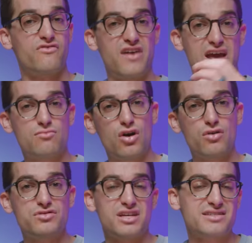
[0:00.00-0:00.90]
fan
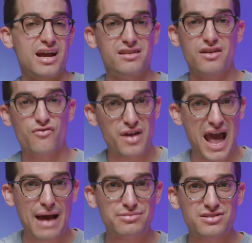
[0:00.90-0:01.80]
modes inside of the different
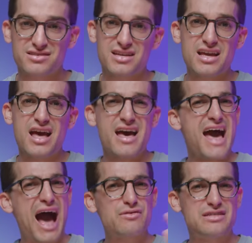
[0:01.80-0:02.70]
apps to see
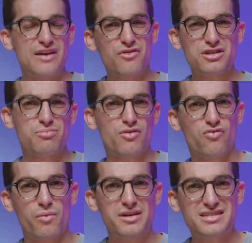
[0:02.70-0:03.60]
how different the
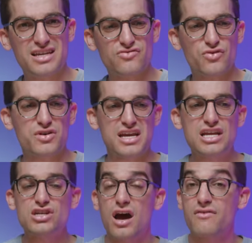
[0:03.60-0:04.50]
performance is for
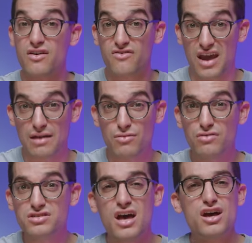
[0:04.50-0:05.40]
each of the fan
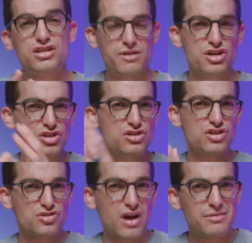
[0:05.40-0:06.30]
modes. So make sure you
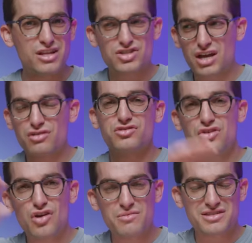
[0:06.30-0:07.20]
subscribe to the channel so
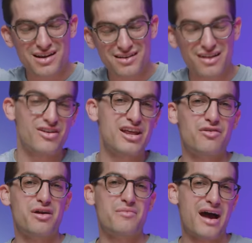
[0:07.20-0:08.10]
you don't miss out on that
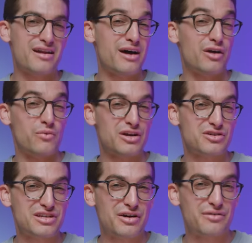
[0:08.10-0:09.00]
video coming out in about a week or
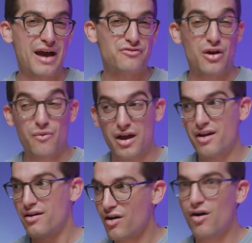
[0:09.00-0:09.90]
so after I
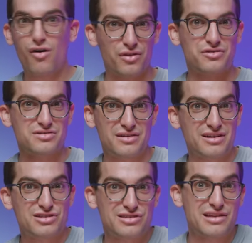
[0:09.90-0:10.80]
run all those
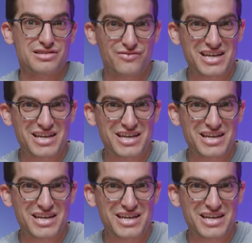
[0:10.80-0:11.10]
extensive